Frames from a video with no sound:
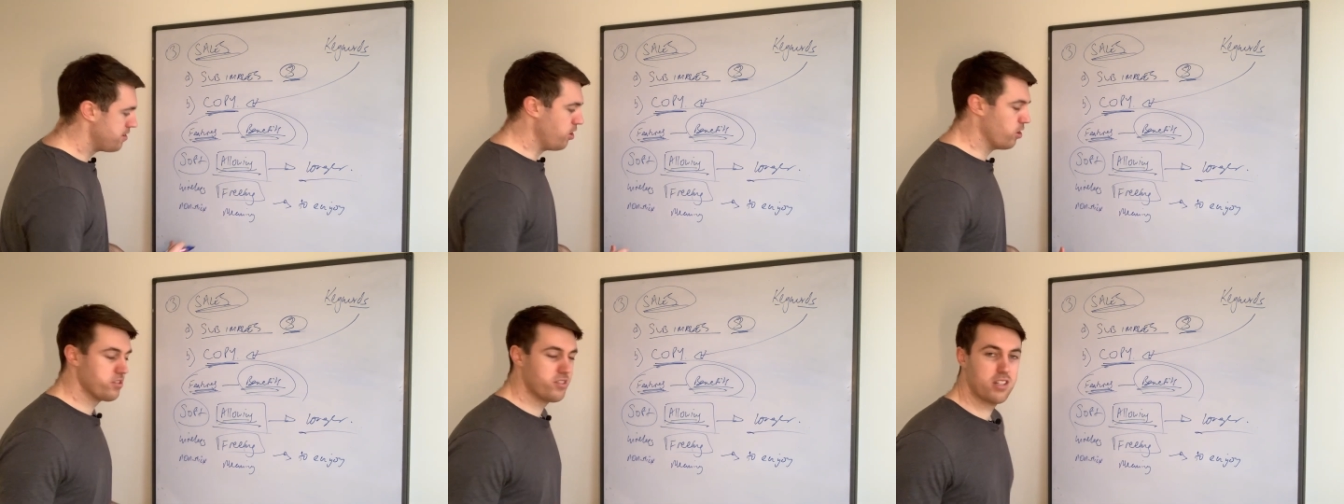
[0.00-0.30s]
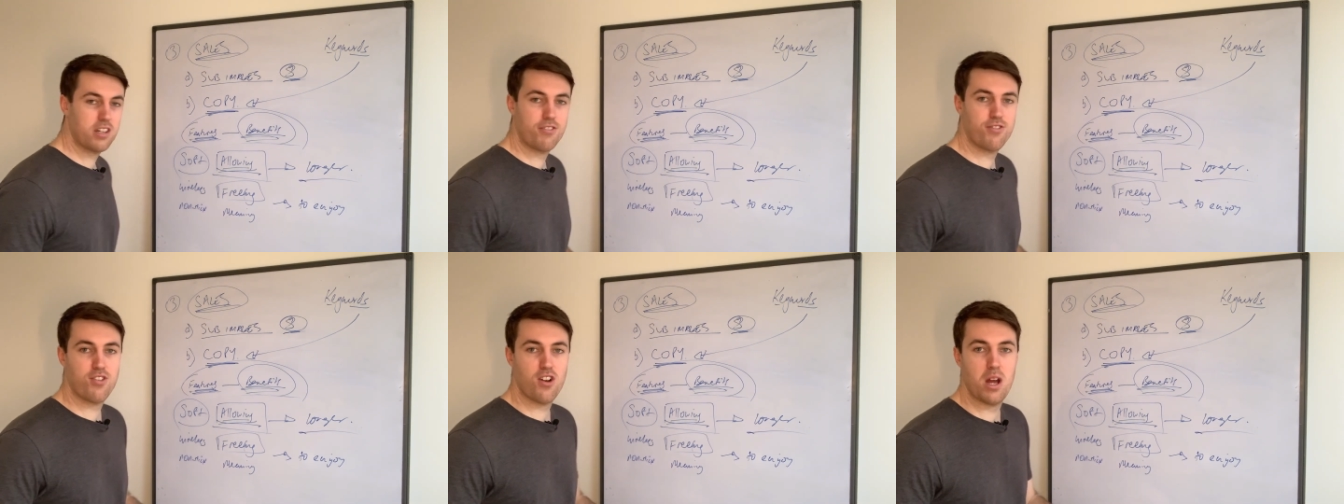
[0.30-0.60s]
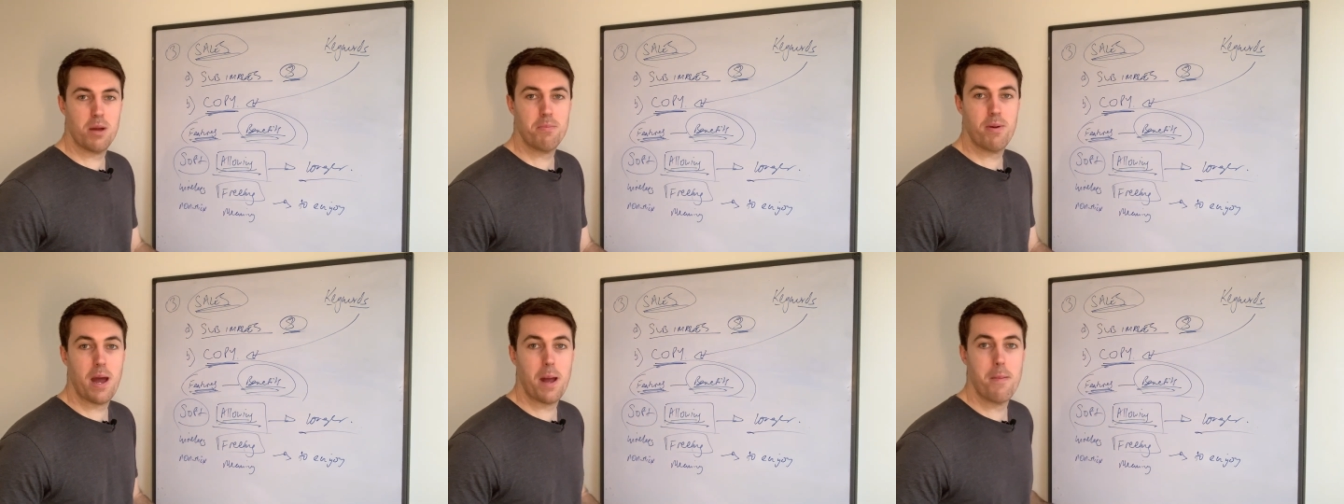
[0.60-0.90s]
non-stick
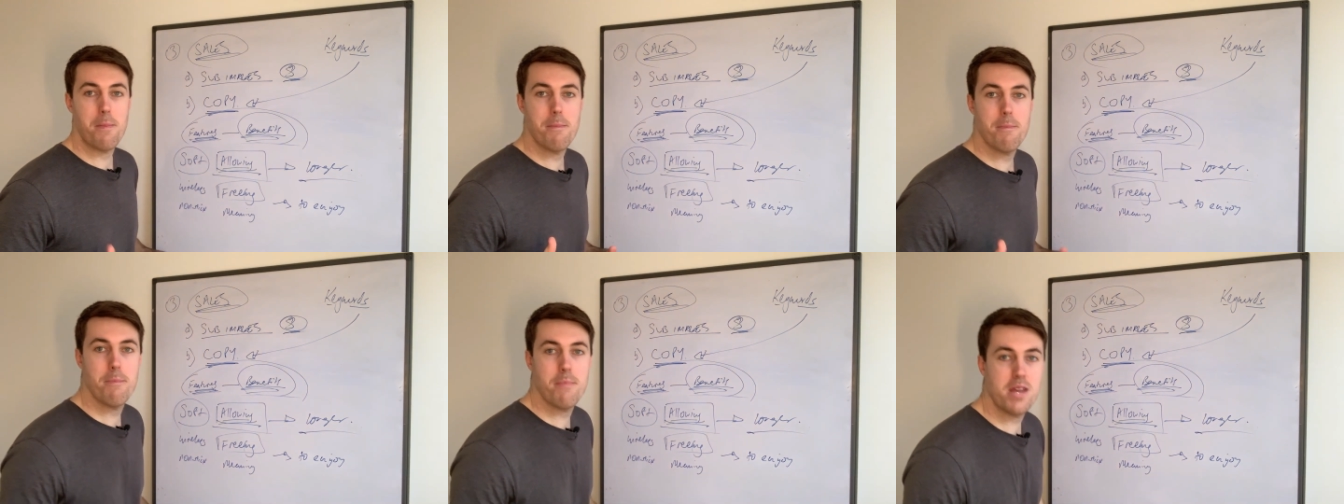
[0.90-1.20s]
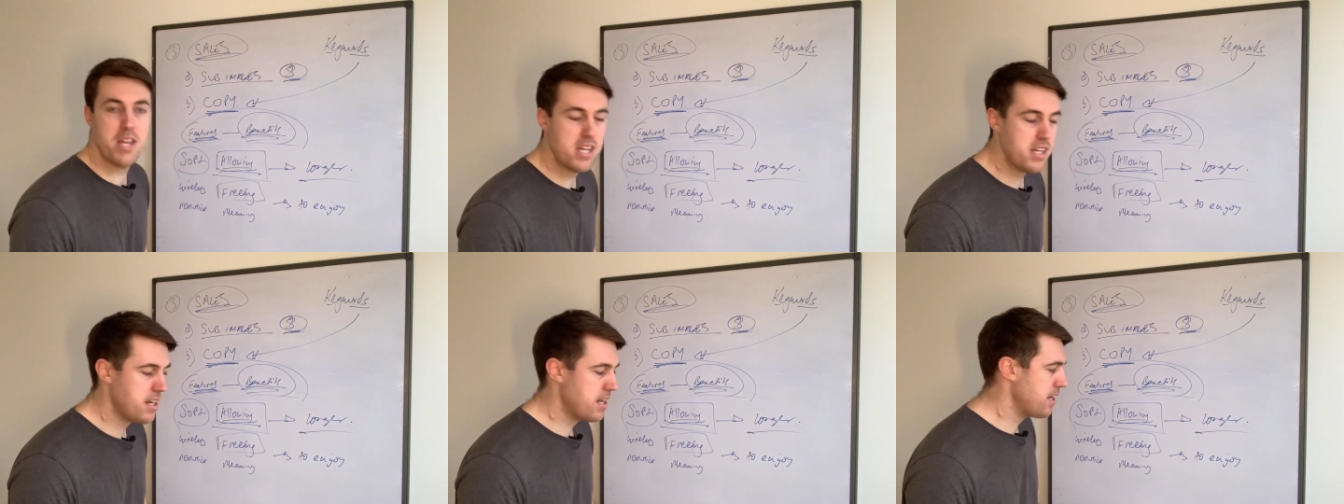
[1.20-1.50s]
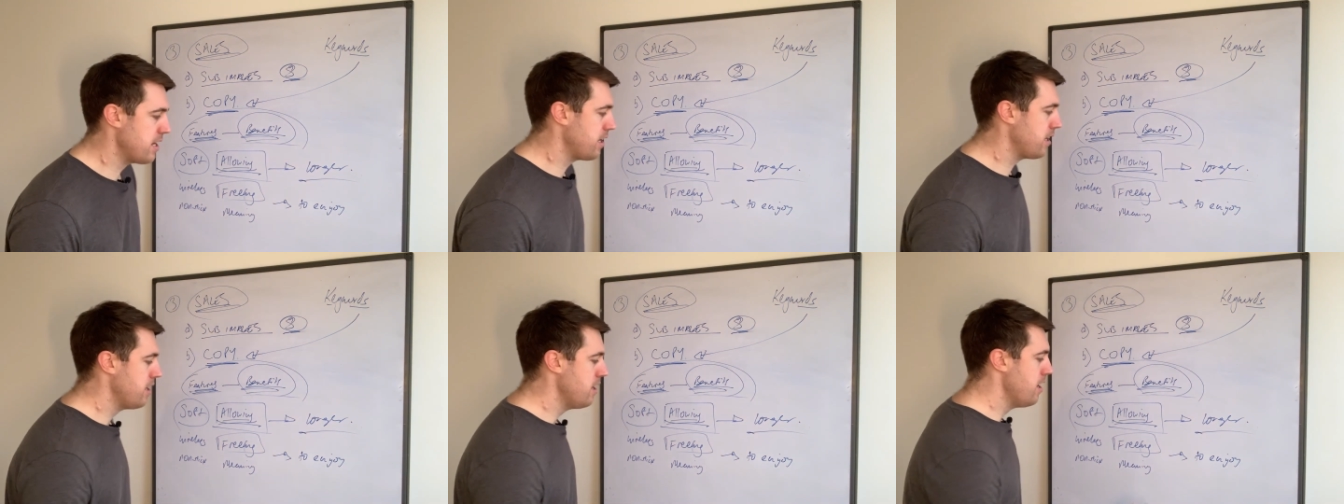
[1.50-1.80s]
frying pan,
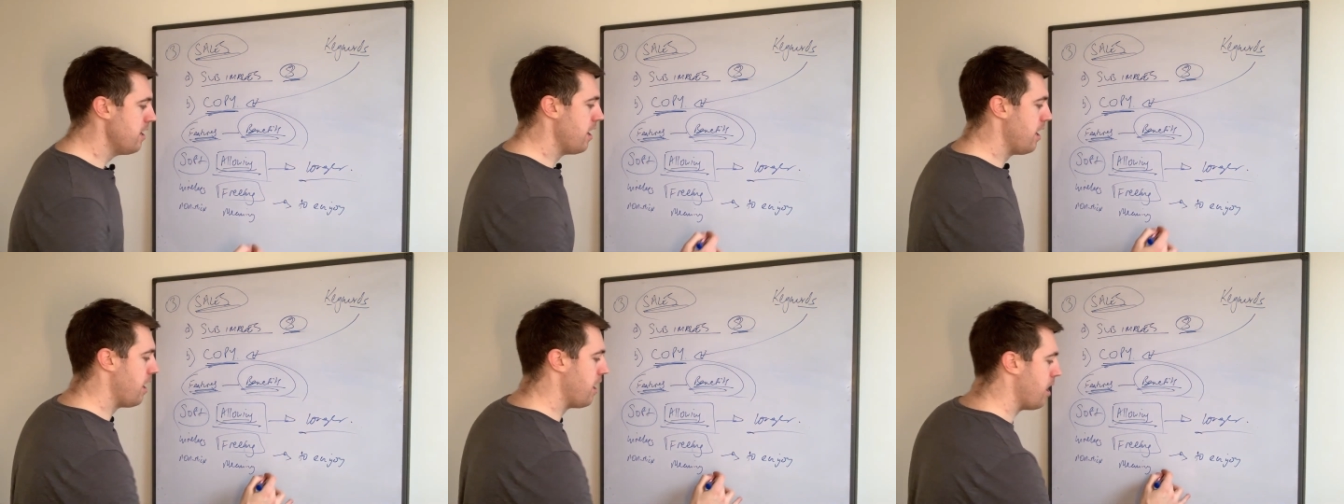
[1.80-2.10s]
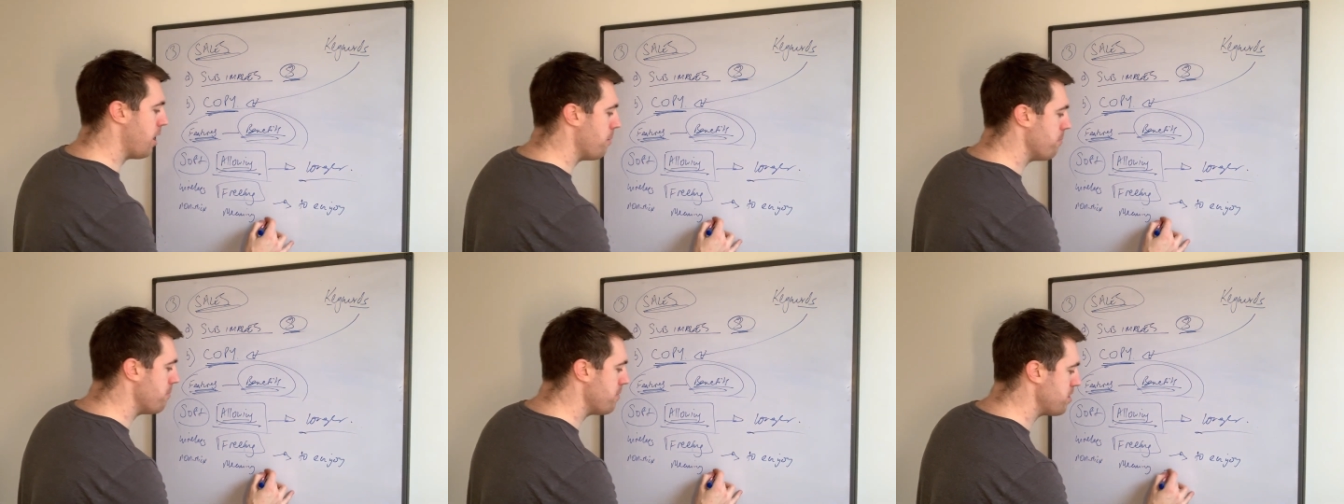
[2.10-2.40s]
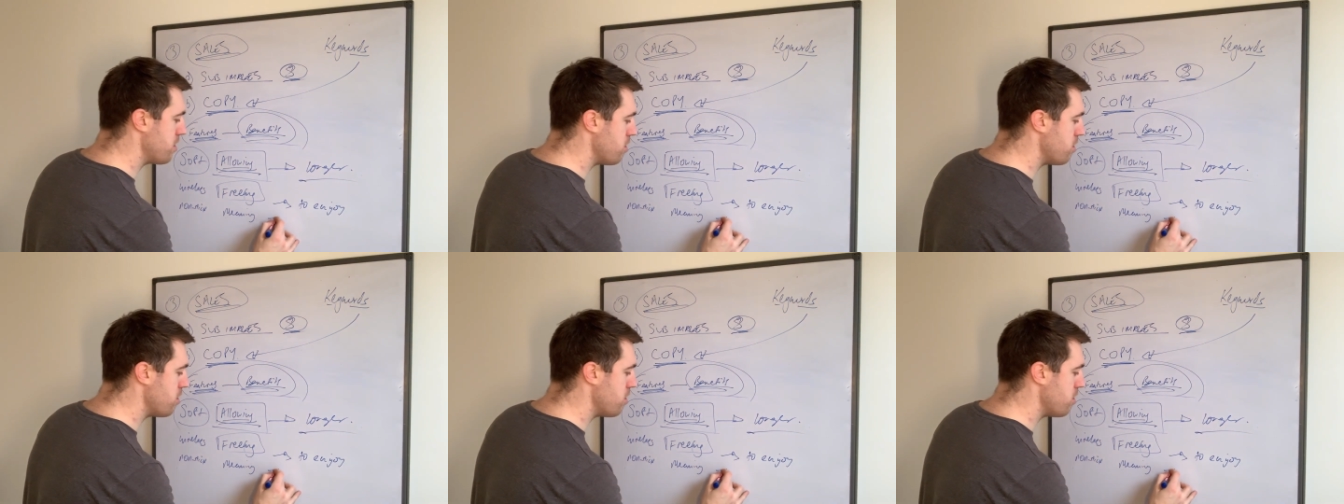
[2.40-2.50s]
meaning um,